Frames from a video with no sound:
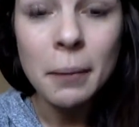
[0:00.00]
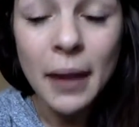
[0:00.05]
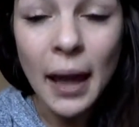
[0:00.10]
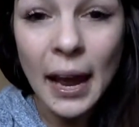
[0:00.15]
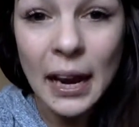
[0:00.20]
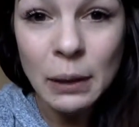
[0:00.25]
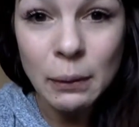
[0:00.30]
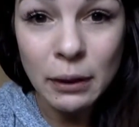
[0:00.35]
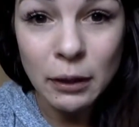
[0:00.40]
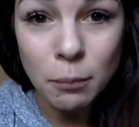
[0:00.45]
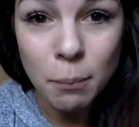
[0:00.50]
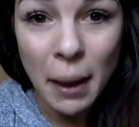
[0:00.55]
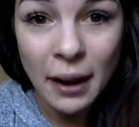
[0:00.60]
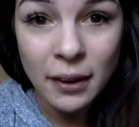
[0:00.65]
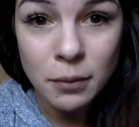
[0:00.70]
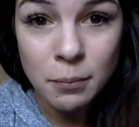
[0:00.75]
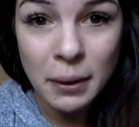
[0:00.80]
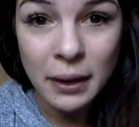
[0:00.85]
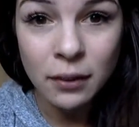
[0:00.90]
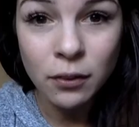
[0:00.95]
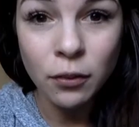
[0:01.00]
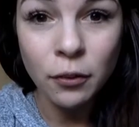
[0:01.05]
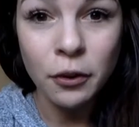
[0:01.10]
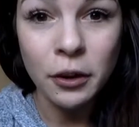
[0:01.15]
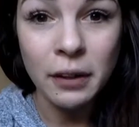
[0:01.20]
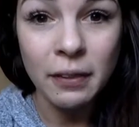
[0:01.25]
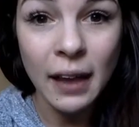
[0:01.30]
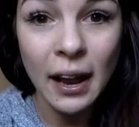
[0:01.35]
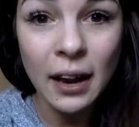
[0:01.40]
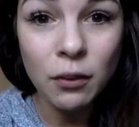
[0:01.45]
Anyways, back to Max
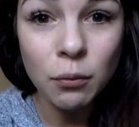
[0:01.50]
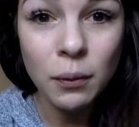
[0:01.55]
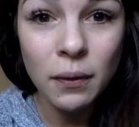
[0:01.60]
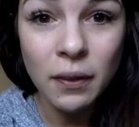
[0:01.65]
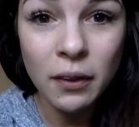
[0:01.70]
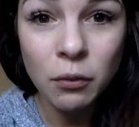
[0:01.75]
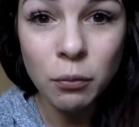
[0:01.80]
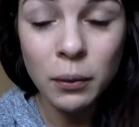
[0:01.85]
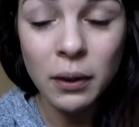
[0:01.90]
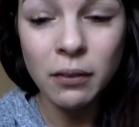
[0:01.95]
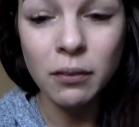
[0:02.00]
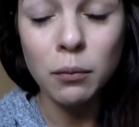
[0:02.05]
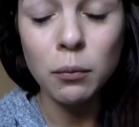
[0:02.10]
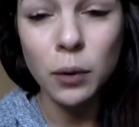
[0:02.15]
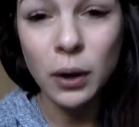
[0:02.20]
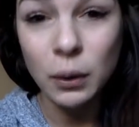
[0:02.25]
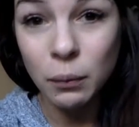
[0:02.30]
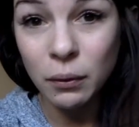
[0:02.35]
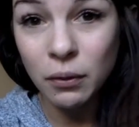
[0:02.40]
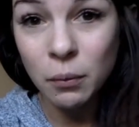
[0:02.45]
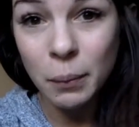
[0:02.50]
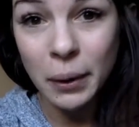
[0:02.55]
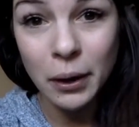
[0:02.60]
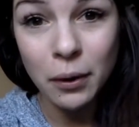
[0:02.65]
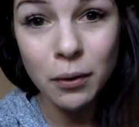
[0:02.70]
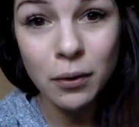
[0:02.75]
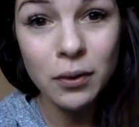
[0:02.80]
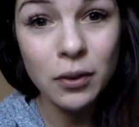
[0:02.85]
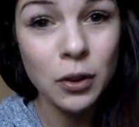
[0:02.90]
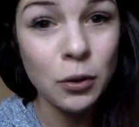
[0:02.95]
30. That's what this one was
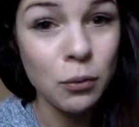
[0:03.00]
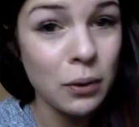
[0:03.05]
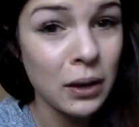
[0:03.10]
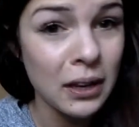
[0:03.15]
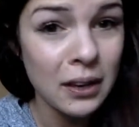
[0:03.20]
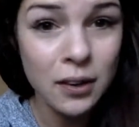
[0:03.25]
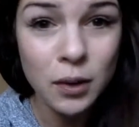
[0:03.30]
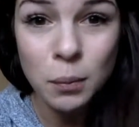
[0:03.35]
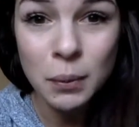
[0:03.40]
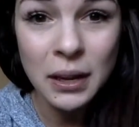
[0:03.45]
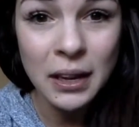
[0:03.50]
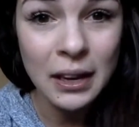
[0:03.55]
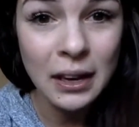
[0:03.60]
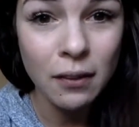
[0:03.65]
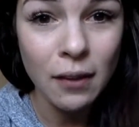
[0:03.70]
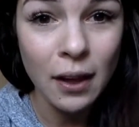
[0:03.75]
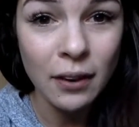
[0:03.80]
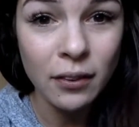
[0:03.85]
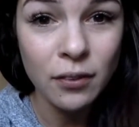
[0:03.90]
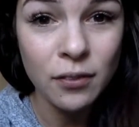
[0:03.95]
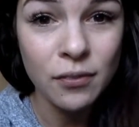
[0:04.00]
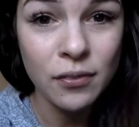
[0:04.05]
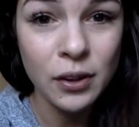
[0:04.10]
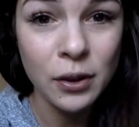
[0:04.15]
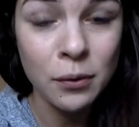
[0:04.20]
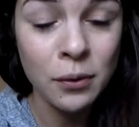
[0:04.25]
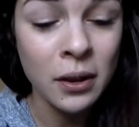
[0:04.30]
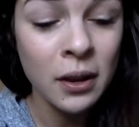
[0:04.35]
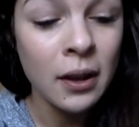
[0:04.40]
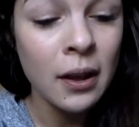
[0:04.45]
about. You needed to be eating lots of
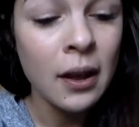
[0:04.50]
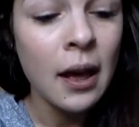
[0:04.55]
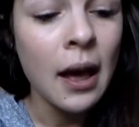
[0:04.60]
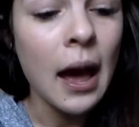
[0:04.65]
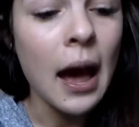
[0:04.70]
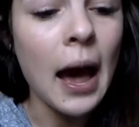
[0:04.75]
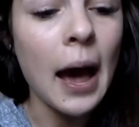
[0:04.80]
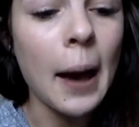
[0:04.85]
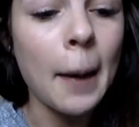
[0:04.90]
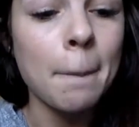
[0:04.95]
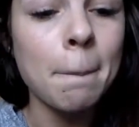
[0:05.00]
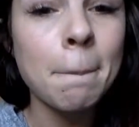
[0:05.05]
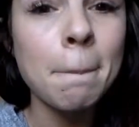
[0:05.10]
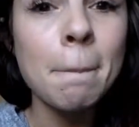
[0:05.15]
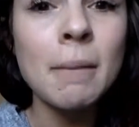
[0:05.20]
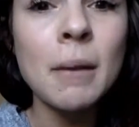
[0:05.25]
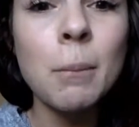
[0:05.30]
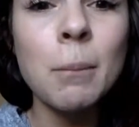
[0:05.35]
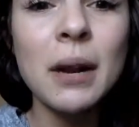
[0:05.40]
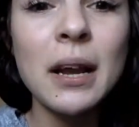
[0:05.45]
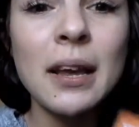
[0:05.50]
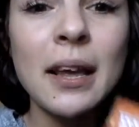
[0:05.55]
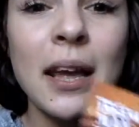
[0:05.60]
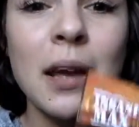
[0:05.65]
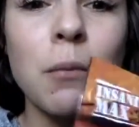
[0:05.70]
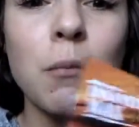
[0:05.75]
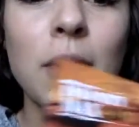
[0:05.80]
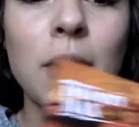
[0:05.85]
food. But it came